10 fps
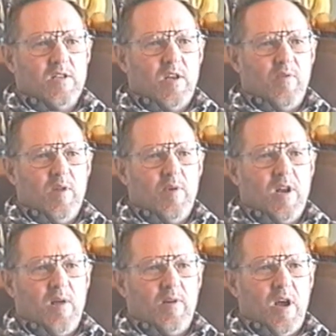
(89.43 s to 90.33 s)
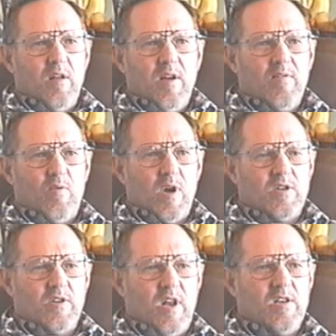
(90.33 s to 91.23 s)
I said, what do you mean? I don't have a
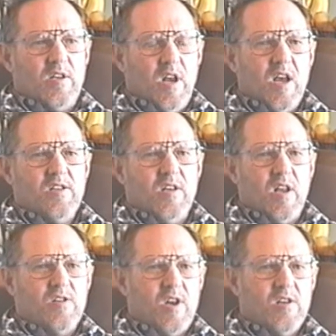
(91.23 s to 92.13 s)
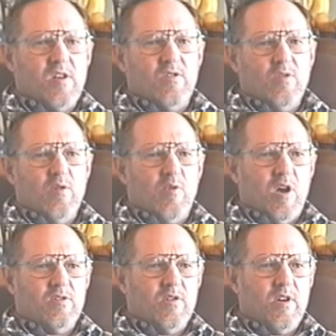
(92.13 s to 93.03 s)
watch today. He said, yeah. He said, they changed the duty
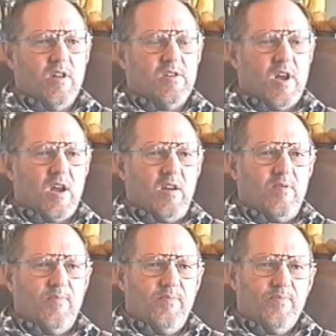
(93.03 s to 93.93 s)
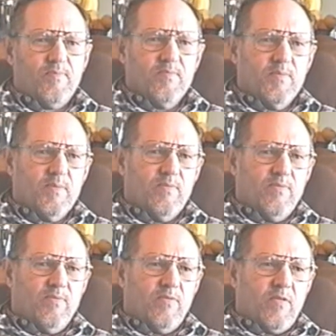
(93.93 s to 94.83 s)
roster, you didn't check it.
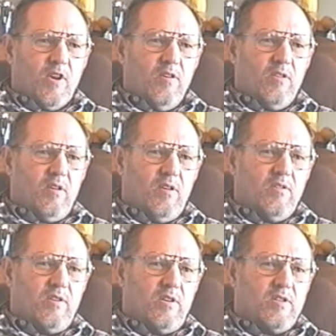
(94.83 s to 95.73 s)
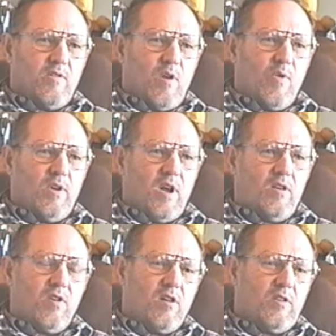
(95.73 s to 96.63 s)
I said, oh geez. So
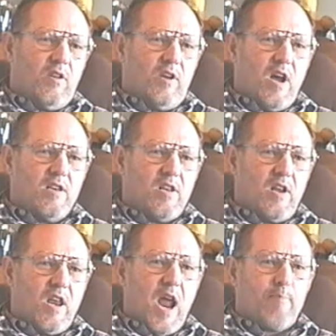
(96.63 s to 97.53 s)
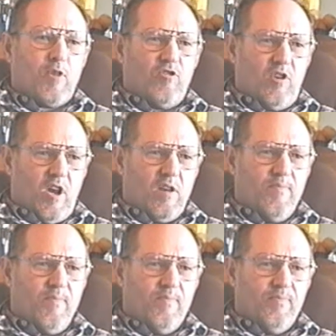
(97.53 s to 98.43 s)
I talked to the guys on the captain's
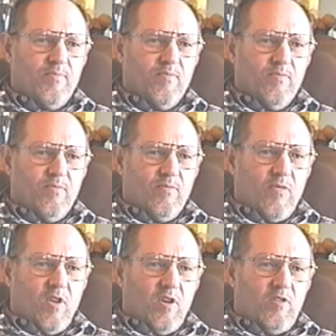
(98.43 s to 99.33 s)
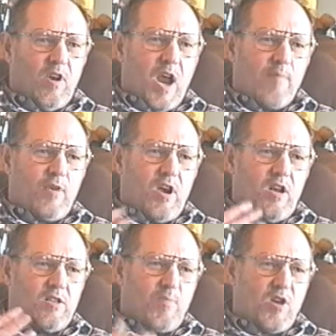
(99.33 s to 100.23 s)
gig. The captain
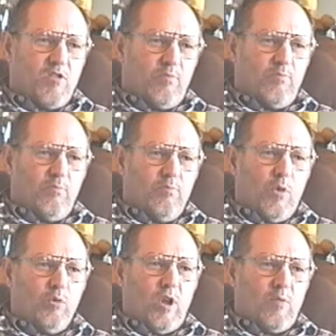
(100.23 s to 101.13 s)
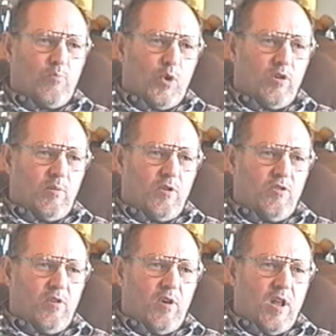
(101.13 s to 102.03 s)
got a special boat that brings them
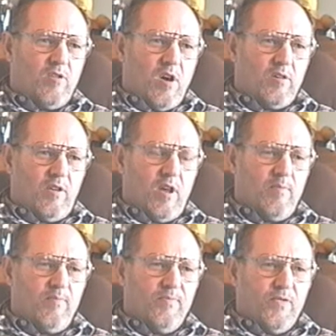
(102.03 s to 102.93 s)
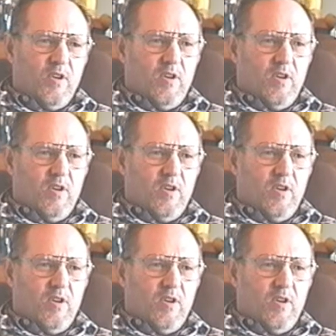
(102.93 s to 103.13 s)
ashore, and I talked to them.